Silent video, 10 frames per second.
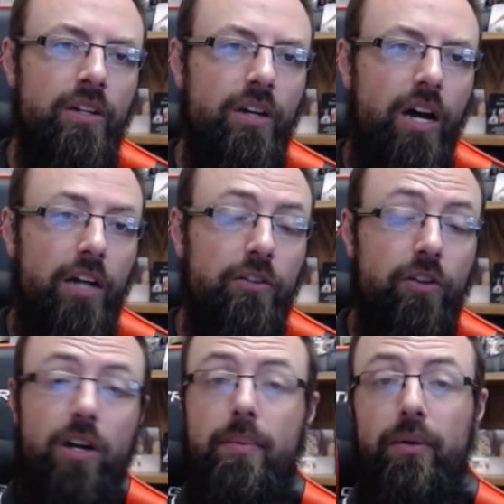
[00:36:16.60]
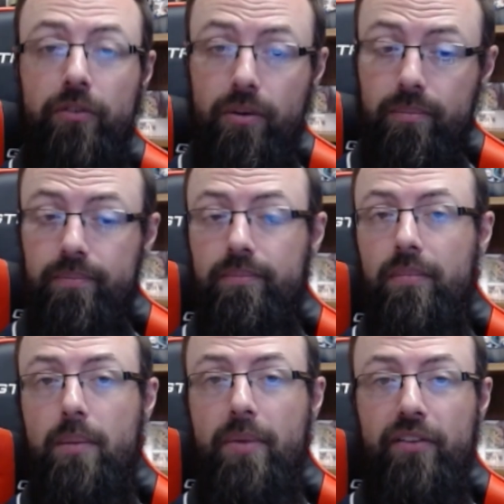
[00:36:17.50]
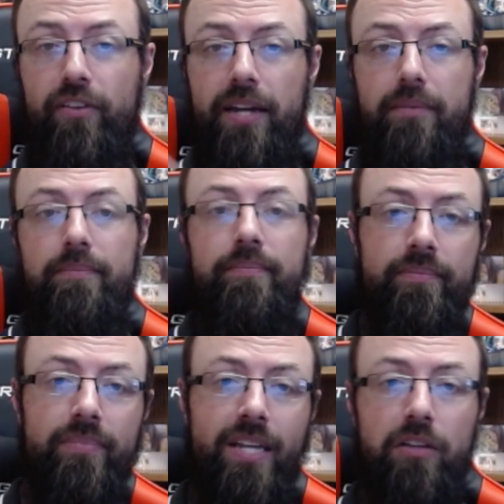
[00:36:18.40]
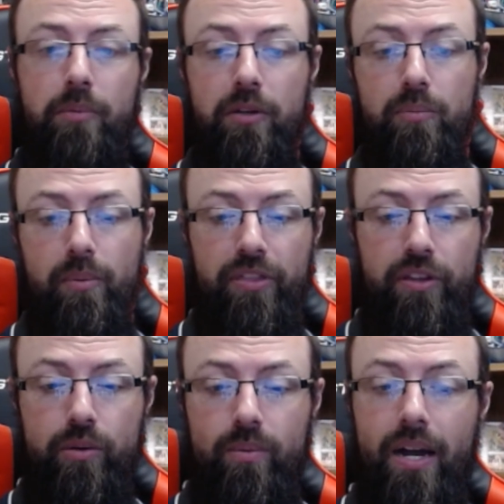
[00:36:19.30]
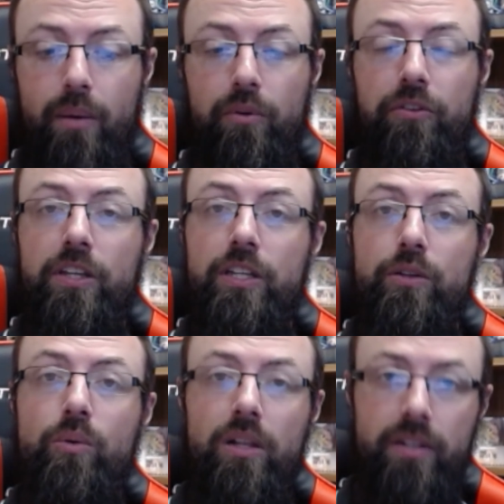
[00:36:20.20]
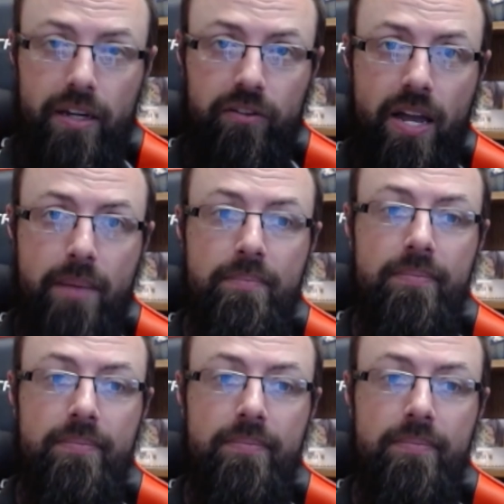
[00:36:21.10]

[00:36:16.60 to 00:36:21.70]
uh, to talk about. So come back for that. God's peace be with you. I will see you next time.